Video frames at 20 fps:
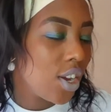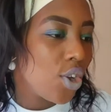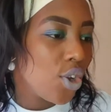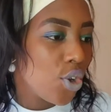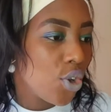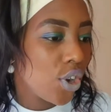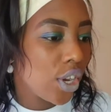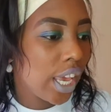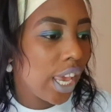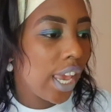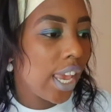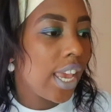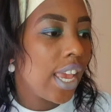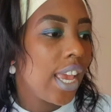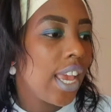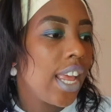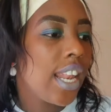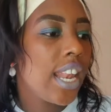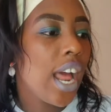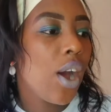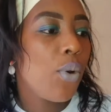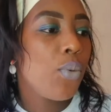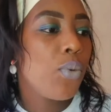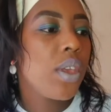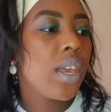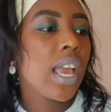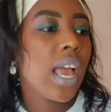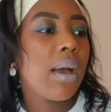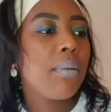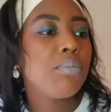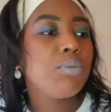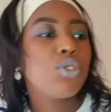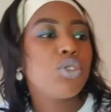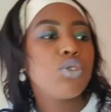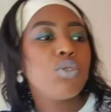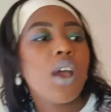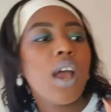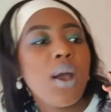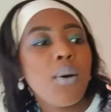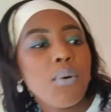Okay, now we come
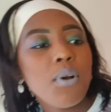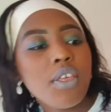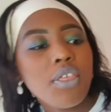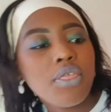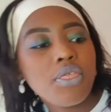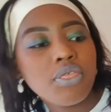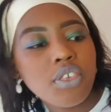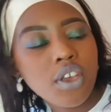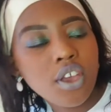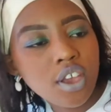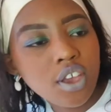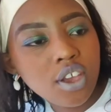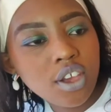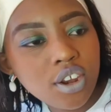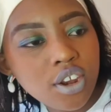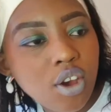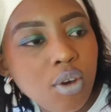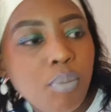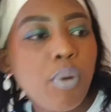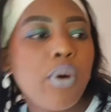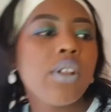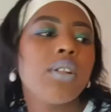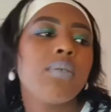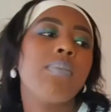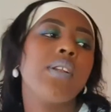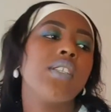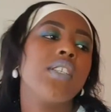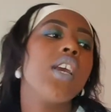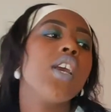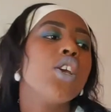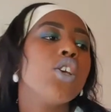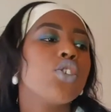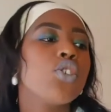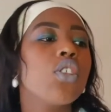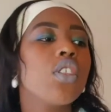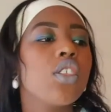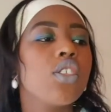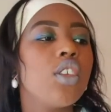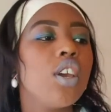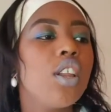to our third appointment. So
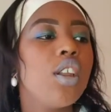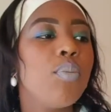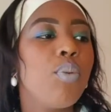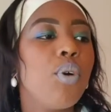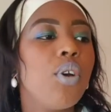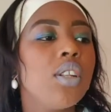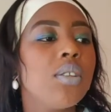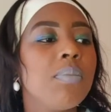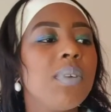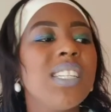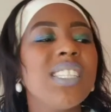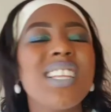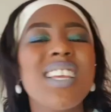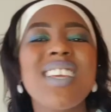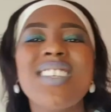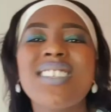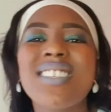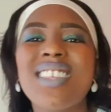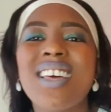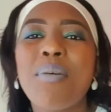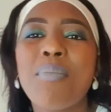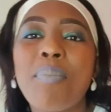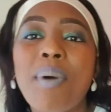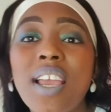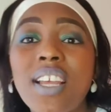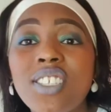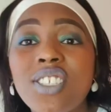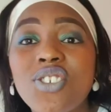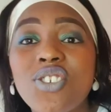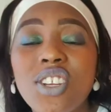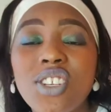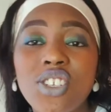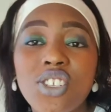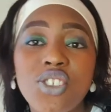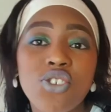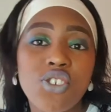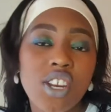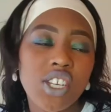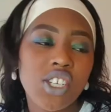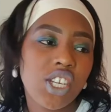the third appointment is the bite
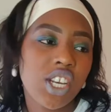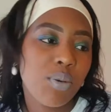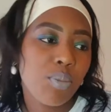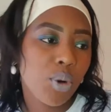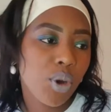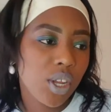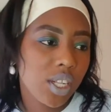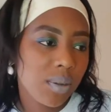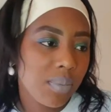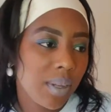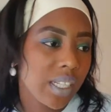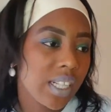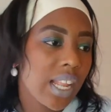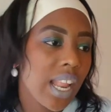registration appointment.